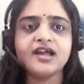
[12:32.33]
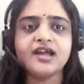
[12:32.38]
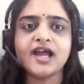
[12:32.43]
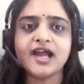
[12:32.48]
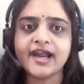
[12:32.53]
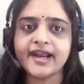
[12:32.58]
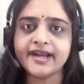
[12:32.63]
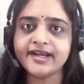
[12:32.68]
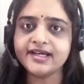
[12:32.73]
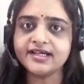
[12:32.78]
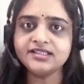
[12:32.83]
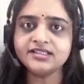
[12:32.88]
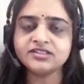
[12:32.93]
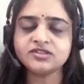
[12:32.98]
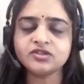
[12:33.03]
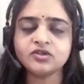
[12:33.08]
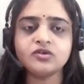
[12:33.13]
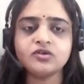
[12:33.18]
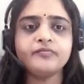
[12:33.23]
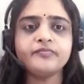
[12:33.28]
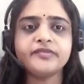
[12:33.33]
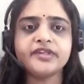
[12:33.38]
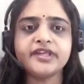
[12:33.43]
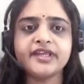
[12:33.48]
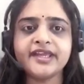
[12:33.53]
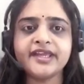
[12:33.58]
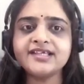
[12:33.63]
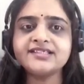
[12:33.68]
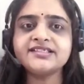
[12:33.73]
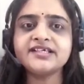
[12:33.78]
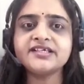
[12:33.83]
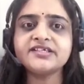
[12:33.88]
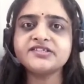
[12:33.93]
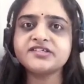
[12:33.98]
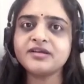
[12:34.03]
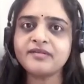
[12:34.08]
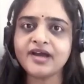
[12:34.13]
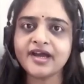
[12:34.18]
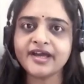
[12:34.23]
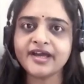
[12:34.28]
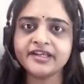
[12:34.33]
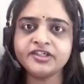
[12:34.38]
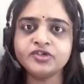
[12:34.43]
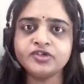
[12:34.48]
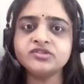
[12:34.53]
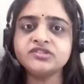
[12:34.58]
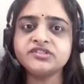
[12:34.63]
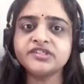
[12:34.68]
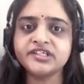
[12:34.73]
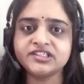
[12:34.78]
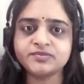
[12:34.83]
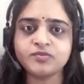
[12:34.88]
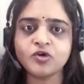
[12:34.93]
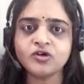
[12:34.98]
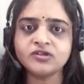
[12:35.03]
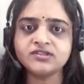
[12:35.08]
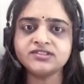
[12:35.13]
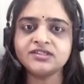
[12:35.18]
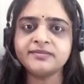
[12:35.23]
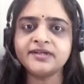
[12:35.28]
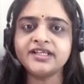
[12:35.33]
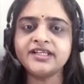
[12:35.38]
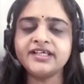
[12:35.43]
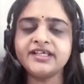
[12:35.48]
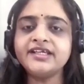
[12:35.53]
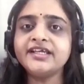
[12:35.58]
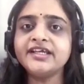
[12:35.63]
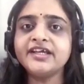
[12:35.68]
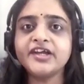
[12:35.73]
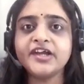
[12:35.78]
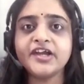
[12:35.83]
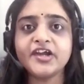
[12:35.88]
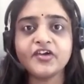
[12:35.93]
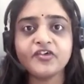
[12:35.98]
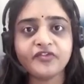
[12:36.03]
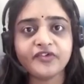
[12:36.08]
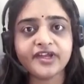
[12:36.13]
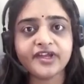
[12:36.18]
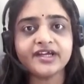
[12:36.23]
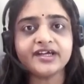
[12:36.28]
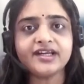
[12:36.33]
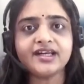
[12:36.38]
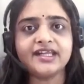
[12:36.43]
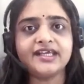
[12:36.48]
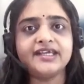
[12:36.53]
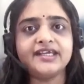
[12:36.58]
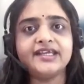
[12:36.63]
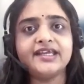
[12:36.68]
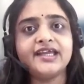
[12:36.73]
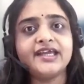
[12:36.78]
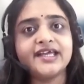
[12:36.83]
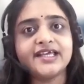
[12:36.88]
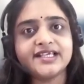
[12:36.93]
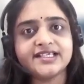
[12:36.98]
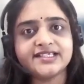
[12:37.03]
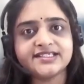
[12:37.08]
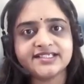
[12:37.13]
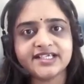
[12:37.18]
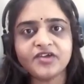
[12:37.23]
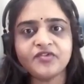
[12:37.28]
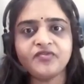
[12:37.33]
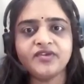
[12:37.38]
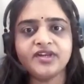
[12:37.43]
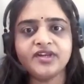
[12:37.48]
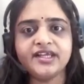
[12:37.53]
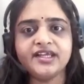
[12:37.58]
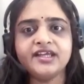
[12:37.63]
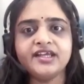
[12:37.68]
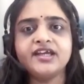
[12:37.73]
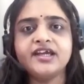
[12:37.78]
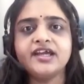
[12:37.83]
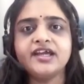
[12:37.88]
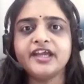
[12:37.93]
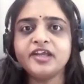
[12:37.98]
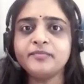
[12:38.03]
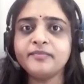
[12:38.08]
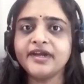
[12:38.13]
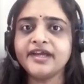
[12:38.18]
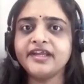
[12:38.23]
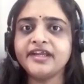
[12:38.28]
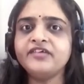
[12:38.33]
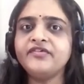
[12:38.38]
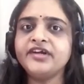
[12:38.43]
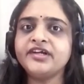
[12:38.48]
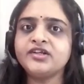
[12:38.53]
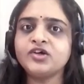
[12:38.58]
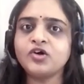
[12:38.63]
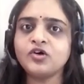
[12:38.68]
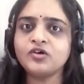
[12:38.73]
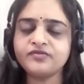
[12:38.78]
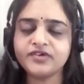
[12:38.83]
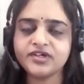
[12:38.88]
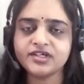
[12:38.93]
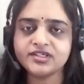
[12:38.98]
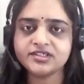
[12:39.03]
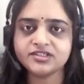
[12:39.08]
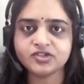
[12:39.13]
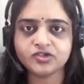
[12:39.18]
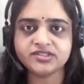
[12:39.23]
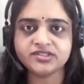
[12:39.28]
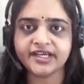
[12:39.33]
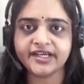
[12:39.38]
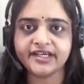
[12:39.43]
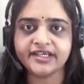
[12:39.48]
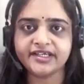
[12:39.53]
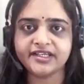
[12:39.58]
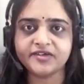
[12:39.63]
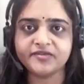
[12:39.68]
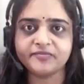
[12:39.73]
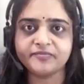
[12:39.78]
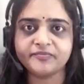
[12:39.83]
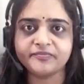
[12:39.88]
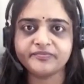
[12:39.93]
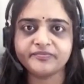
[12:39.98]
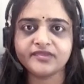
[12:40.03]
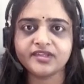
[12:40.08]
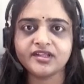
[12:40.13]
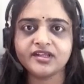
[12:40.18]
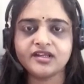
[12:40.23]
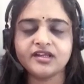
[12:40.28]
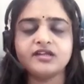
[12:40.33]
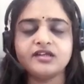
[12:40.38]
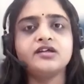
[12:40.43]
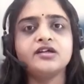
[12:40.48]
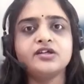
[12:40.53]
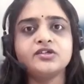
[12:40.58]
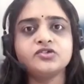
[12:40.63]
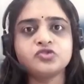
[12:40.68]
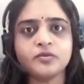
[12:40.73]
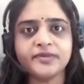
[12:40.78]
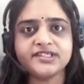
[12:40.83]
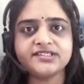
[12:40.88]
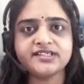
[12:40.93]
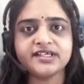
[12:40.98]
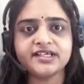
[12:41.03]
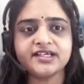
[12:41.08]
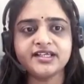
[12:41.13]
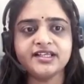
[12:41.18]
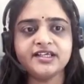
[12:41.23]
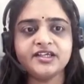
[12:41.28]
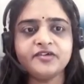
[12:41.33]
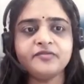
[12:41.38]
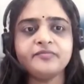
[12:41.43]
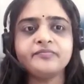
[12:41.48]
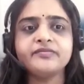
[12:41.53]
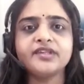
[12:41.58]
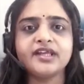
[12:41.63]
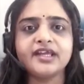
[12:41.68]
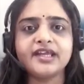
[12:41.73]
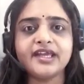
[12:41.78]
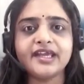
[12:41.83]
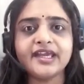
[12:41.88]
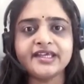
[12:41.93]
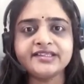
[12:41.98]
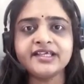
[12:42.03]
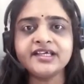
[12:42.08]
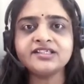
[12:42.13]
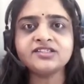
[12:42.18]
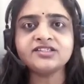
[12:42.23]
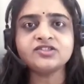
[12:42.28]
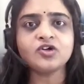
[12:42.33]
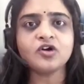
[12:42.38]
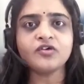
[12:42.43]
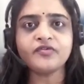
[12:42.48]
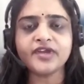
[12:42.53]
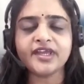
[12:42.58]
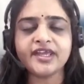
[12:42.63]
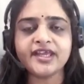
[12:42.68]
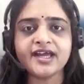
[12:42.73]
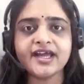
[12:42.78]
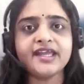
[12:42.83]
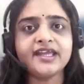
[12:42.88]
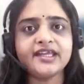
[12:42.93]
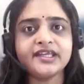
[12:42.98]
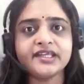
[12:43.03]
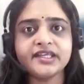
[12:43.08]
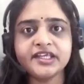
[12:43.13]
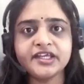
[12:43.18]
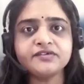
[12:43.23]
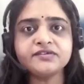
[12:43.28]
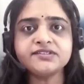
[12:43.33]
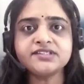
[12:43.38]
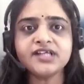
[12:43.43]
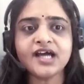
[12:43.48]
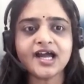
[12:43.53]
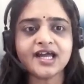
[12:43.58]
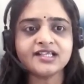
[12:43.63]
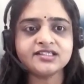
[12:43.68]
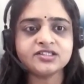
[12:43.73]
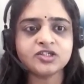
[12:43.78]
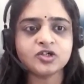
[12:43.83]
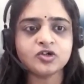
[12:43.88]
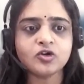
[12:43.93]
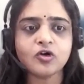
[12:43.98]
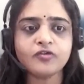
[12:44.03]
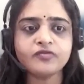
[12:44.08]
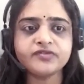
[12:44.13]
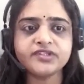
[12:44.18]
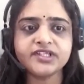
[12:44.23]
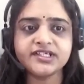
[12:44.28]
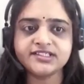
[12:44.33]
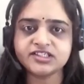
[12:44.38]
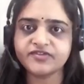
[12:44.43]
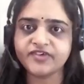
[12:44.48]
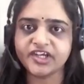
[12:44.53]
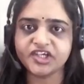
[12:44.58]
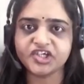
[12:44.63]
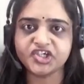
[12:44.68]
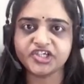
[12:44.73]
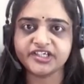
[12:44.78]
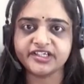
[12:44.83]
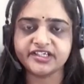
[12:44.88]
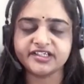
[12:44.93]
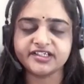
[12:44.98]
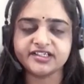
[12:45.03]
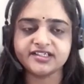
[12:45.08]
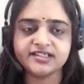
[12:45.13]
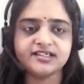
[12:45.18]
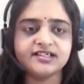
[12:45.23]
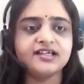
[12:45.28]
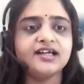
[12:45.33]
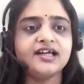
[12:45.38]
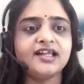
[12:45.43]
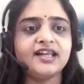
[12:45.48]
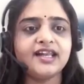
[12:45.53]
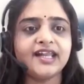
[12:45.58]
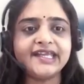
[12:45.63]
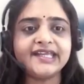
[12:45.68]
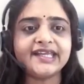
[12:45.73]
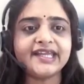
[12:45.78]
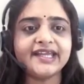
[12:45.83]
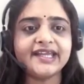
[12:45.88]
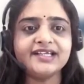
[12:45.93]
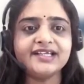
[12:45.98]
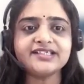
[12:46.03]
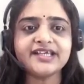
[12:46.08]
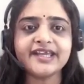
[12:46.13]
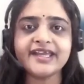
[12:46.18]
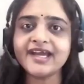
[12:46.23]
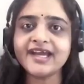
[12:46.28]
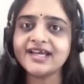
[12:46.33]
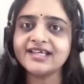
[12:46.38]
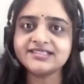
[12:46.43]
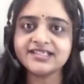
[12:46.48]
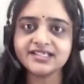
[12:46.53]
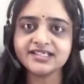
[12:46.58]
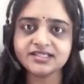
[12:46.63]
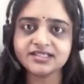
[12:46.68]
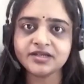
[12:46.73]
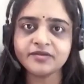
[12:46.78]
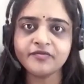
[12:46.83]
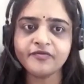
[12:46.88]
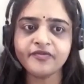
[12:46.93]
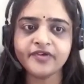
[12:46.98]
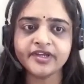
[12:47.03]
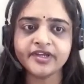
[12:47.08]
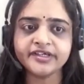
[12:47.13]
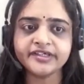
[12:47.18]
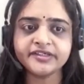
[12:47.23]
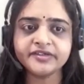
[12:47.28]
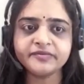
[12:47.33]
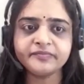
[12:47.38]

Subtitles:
And also AI systems are used responsibly, fairly, safely in benefit of society. So basically, ethics of AI gives the answer of this question. Like, is AI system fair?